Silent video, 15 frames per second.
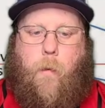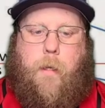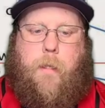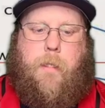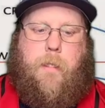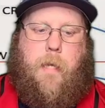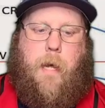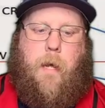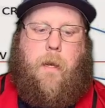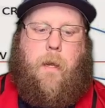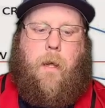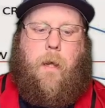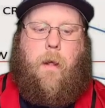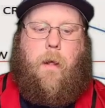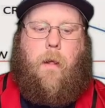set
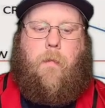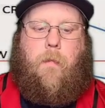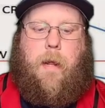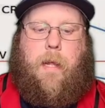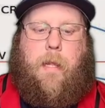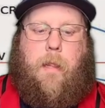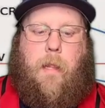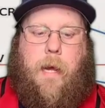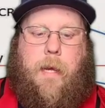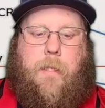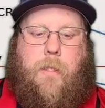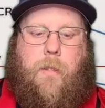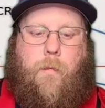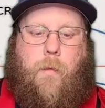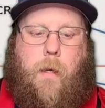that he likes to
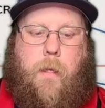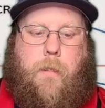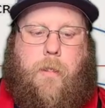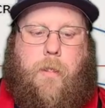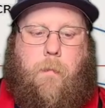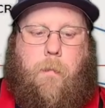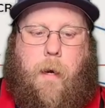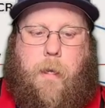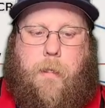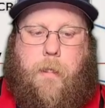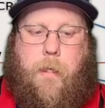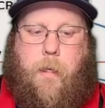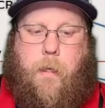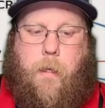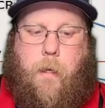run so much.
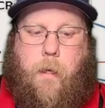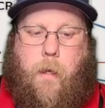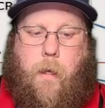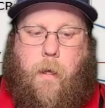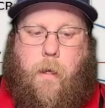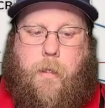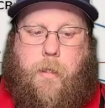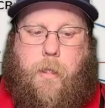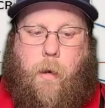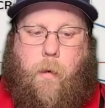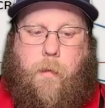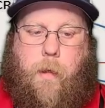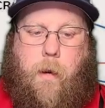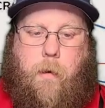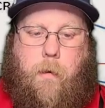So
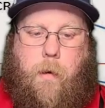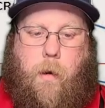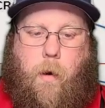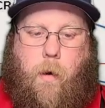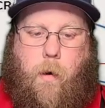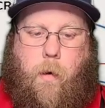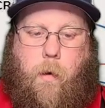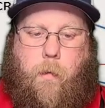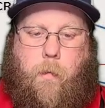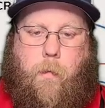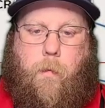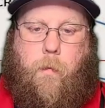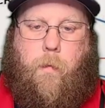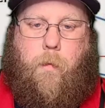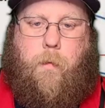there are
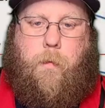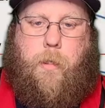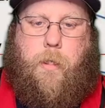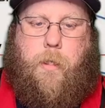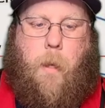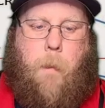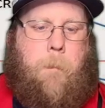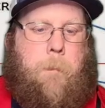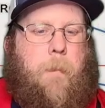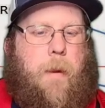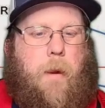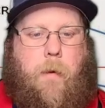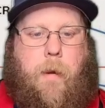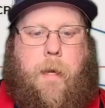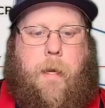just a
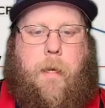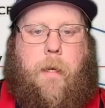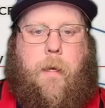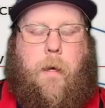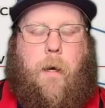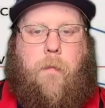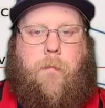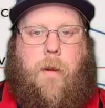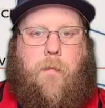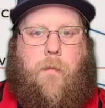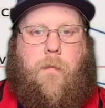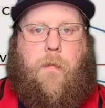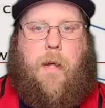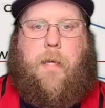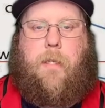myriad of different
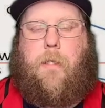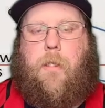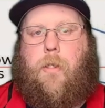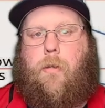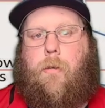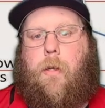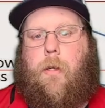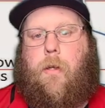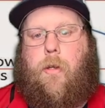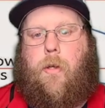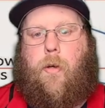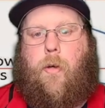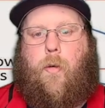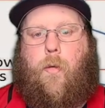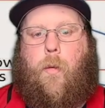things that you can
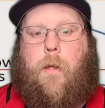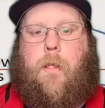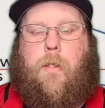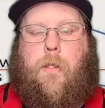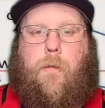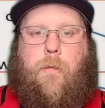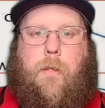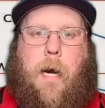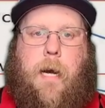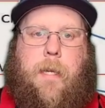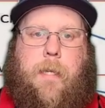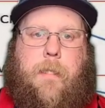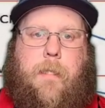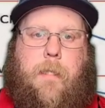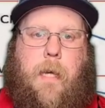do with a 2 tight
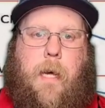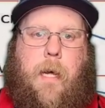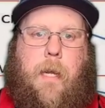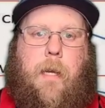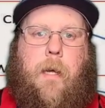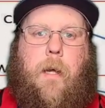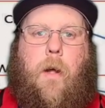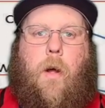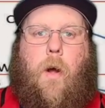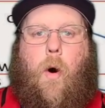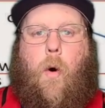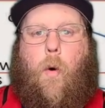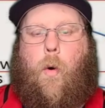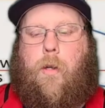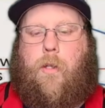end set
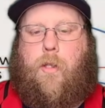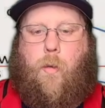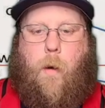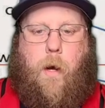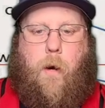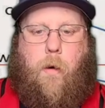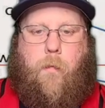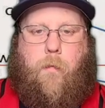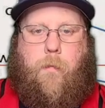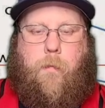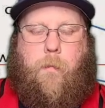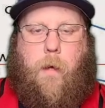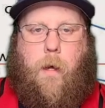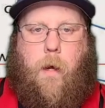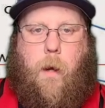or 12
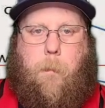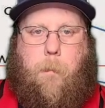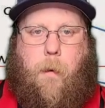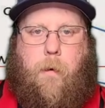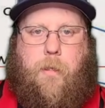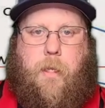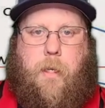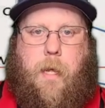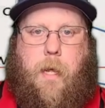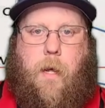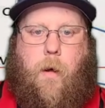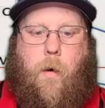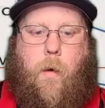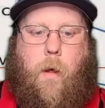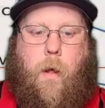
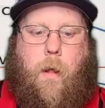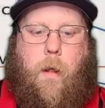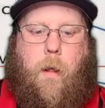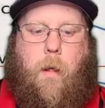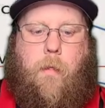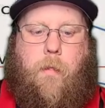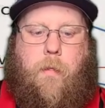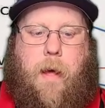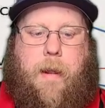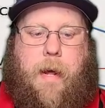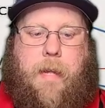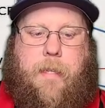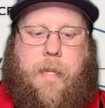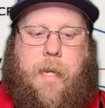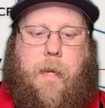personnel that I
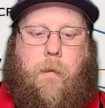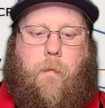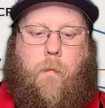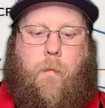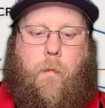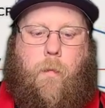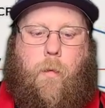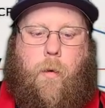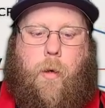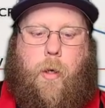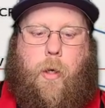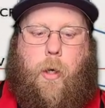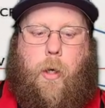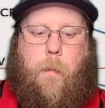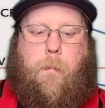think
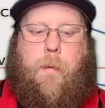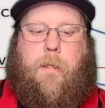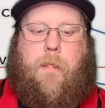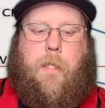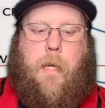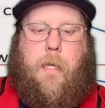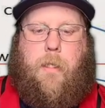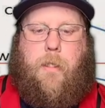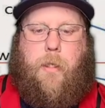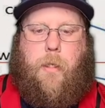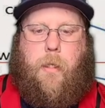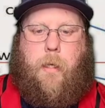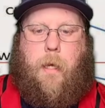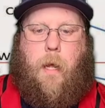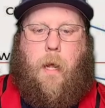could potentially